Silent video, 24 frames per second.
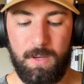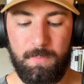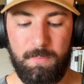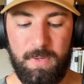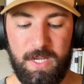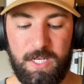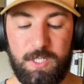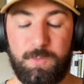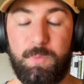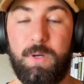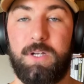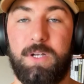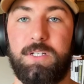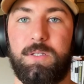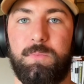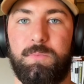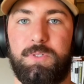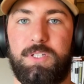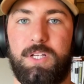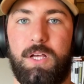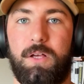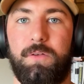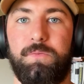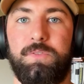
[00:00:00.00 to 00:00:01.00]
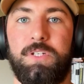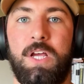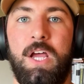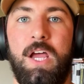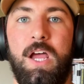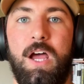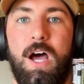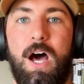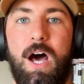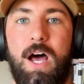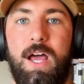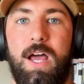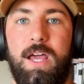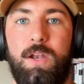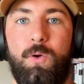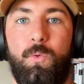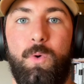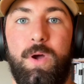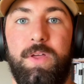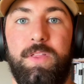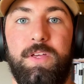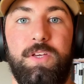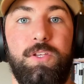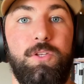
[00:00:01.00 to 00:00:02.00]
express themselves in a
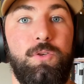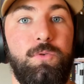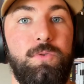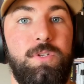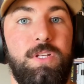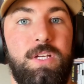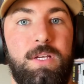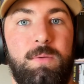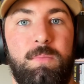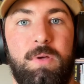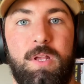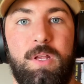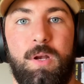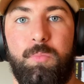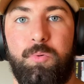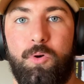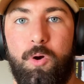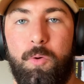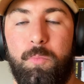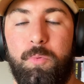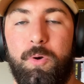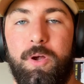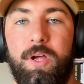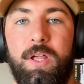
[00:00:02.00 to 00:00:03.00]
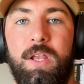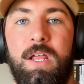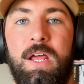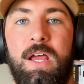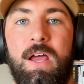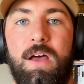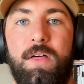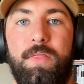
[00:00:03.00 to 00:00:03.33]
way that you deem inappropriate,